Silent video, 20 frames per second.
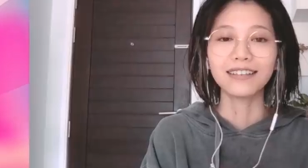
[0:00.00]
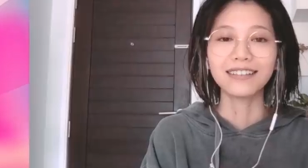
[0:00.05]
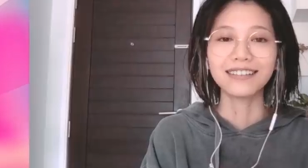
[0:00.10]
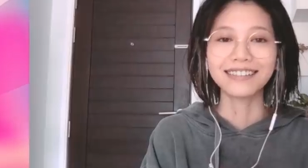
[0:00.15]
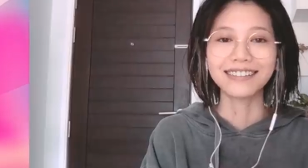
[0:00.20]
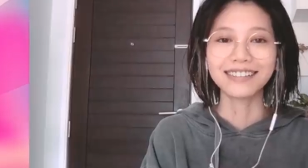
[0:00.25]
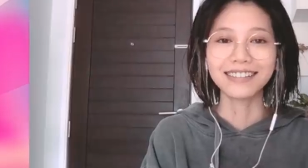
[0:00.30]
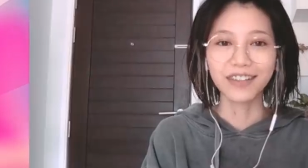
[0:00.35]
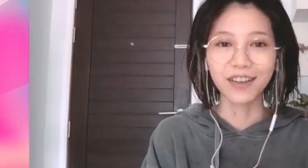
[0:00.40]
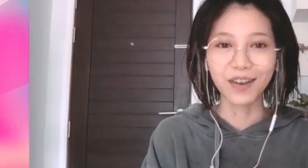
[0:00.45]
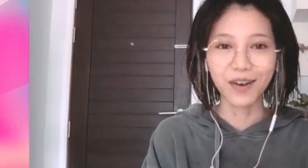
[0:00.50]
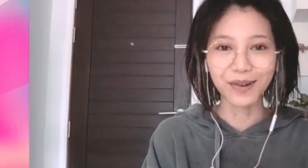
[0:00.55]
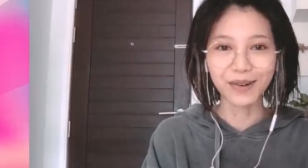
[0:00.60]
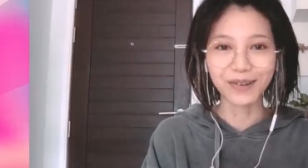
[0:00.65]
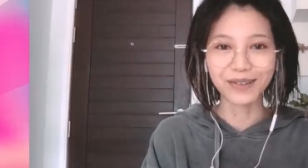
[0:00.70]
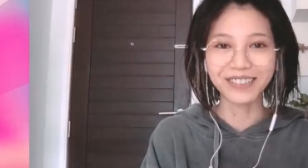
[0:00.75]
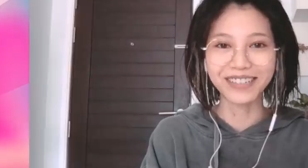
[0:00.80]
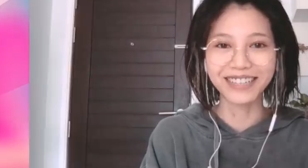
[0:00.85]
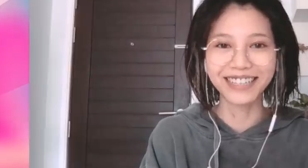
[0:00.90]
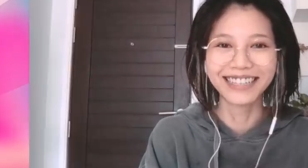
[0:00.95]

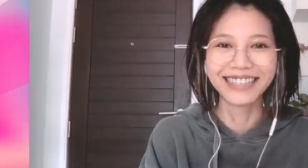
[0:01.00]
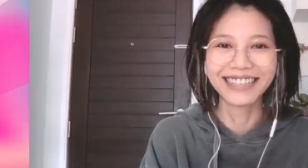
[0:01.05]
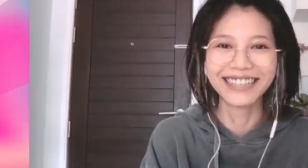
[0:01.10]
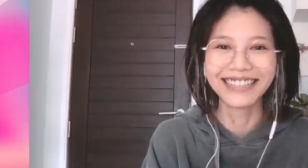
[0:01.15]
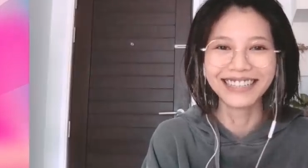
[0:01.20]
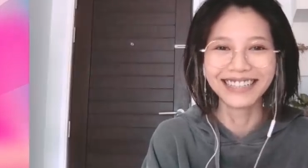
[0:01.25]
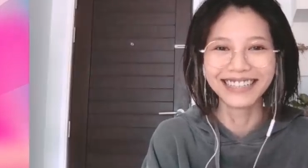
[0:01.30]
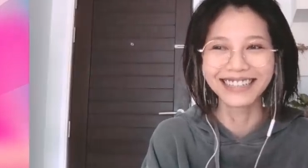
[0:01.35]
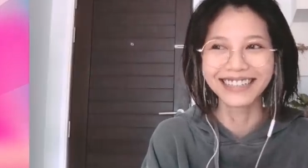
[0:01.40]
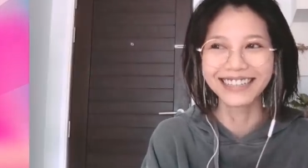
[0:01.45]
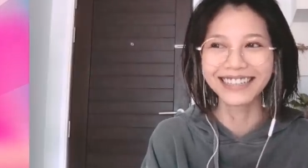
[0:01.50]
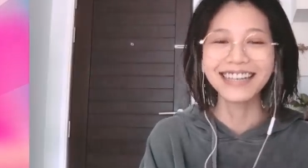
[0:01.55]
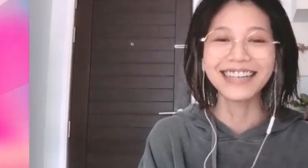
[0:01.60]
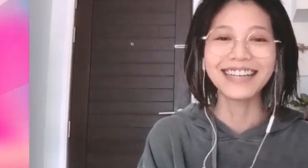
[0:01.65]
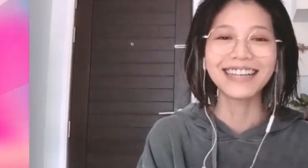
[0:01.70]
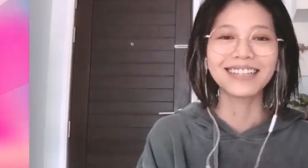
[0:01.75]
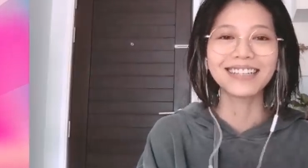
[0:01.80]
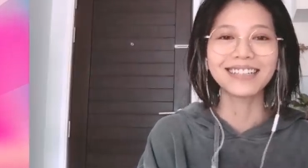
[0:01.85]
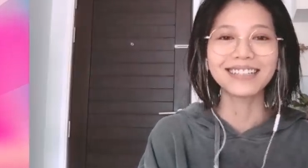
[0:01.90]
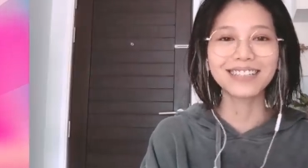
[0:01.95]
So,
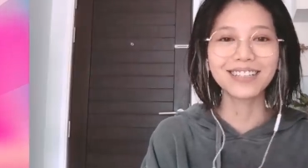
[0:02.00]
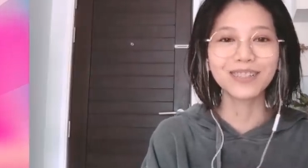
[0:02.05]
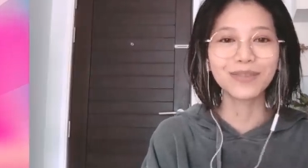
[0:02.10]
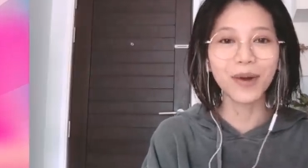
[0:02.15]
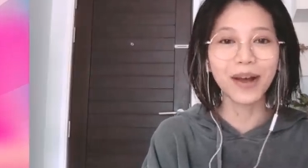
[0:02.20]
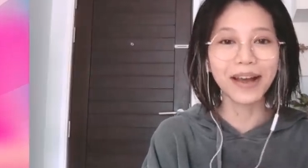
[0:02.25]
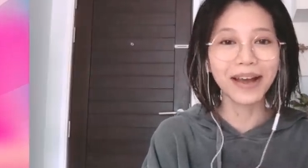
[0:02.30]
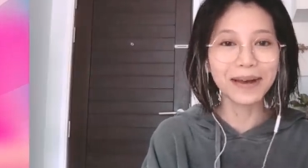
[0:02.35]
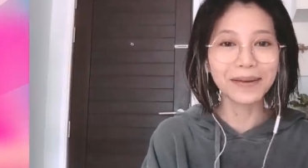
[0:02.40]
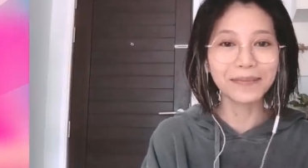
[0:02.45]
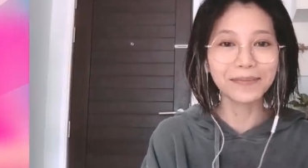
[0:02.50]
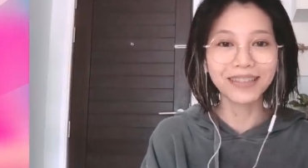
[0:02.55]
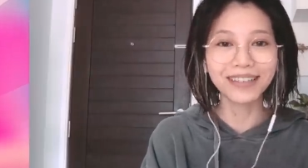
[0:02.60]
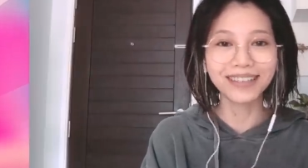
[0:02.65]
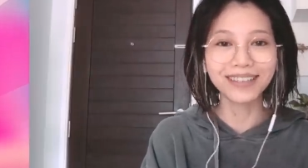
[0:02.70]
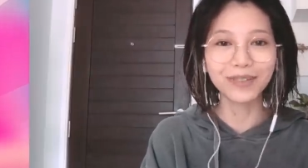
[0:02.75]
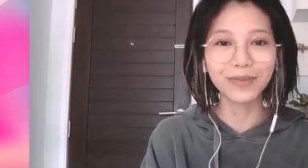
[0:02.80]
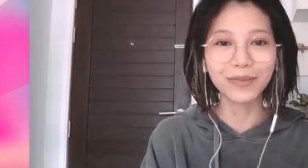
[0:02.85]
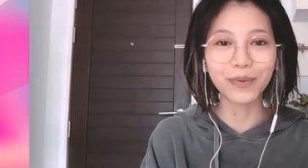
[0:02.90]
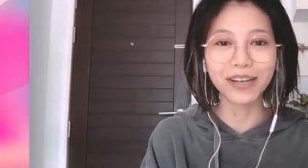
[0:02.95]
this is what
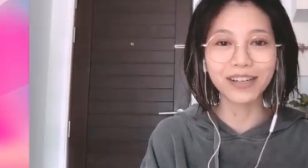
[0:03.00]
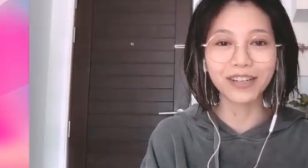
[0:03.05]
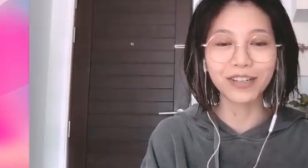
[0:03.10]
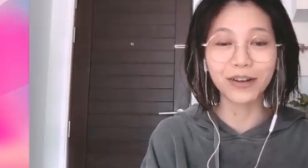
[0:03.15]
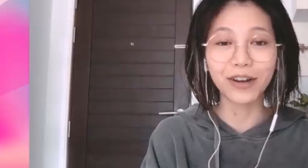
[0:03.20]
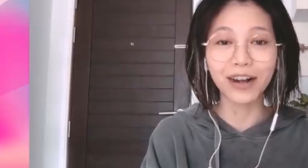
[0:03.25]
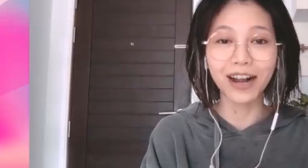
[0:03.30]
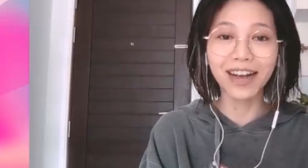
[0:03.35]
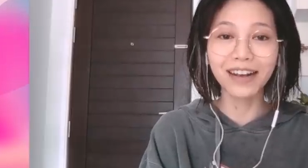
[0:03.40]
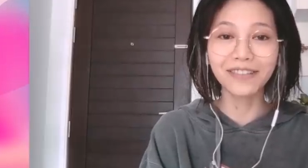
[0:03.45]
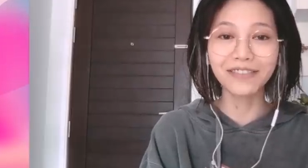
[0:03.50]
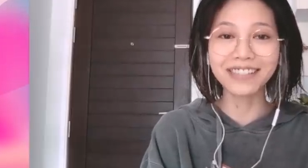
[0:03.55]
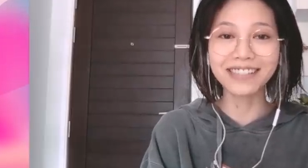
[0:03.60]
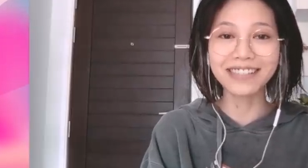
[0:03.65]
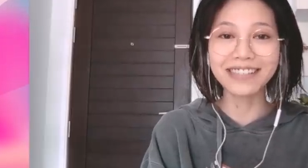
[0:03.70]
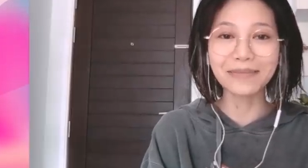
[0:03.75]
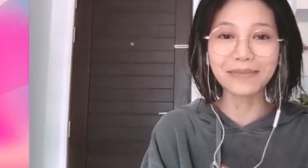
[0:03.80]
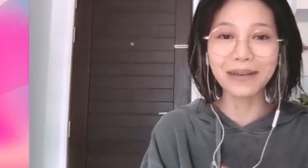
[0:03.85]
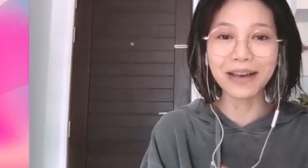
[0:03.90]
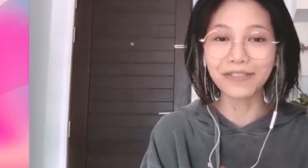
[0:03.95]
happens when you're half
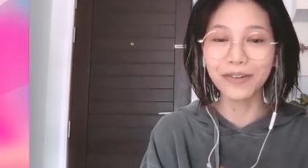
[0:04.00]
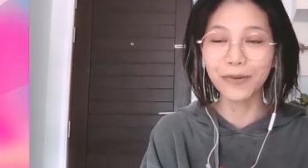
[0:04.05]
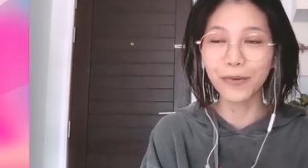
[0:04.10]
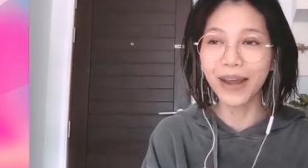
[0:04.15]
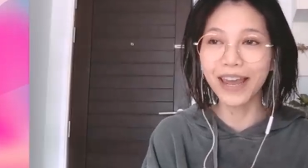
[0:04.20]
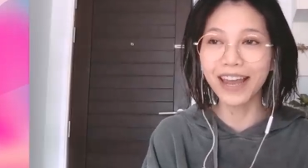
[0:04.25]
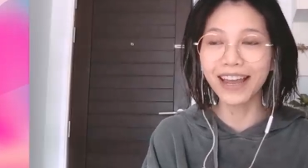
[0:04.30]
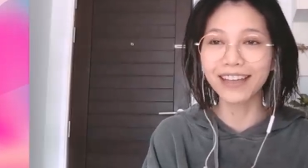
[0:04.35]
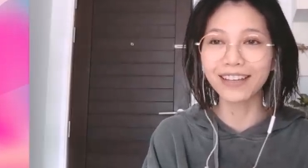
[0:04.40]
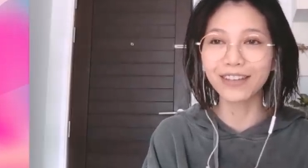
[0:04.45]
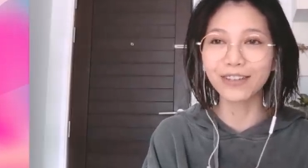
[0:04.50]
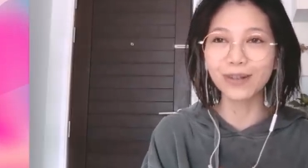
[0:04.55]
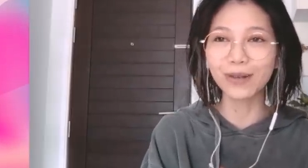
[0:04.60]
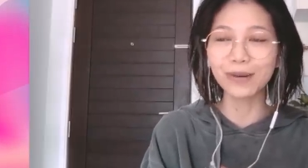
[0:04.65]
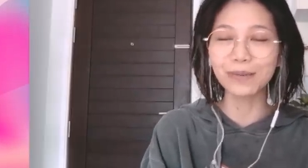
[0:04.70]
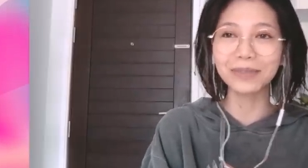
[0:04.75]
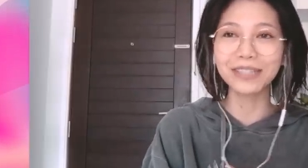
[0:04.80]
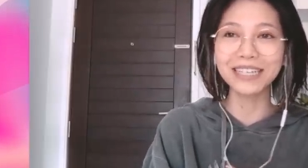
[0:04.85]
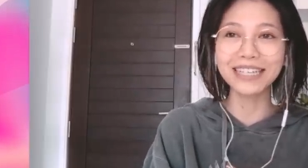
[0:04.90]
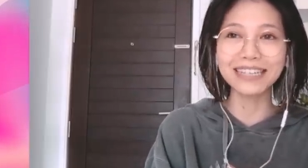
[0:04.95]
asleep, half awake, and you
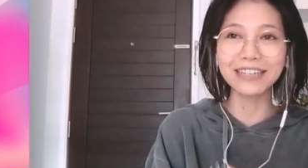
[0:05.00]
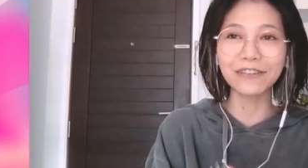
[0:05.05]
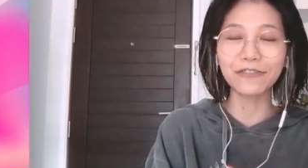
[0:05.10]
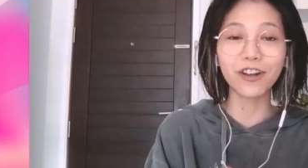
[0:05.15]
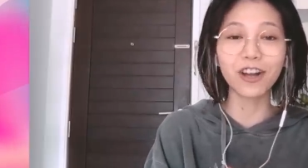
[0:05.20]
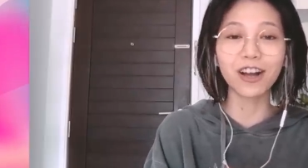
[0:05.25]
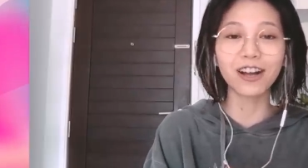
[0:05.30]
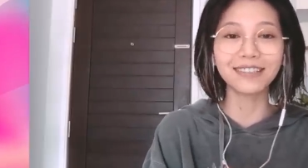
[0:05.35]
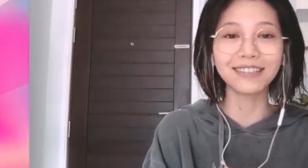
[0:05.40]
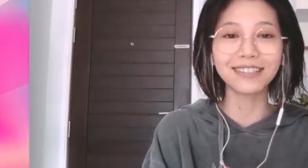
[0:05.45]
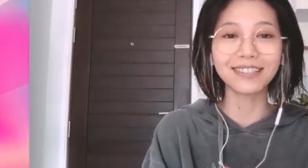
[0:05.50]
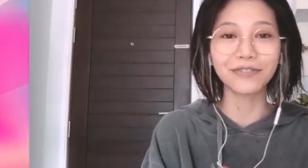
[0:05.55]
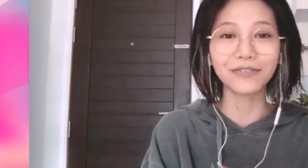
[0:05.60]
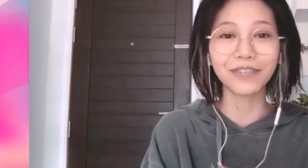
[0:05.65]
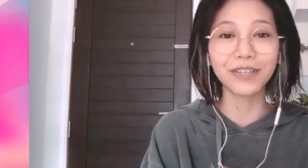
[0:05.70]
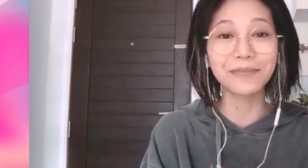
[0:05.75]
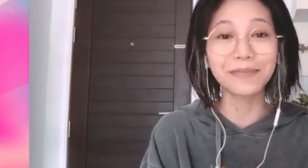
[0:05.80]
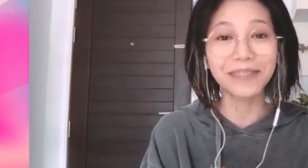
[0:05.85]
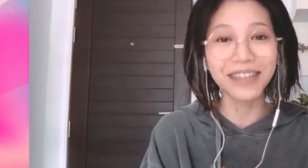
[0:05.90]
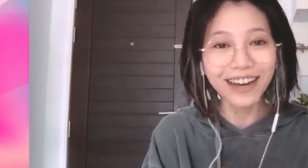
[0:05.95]
completely forgot to
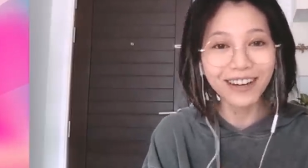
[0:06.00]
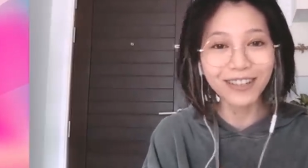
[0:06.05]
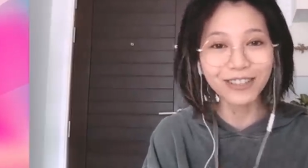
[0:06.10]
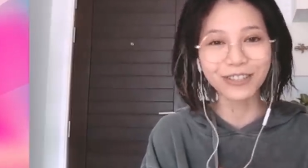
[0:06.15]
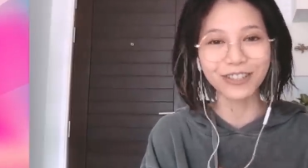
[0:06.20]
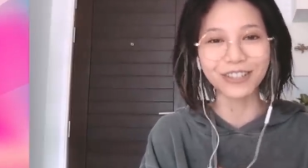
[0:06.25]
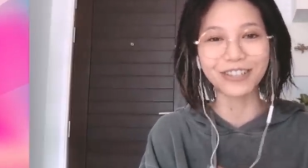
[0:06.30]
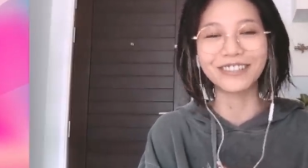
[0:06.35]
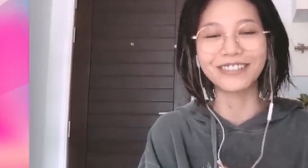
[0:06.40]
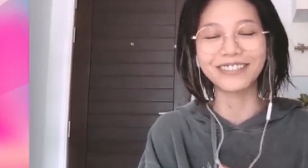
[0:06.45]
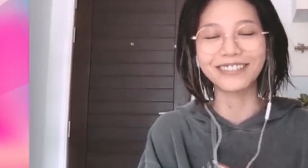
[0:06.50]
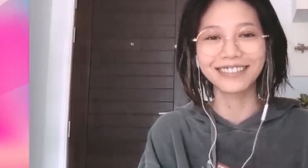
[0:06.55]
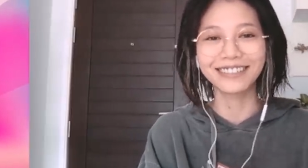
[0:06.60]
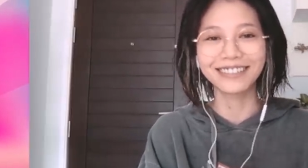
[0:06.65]
film the outro.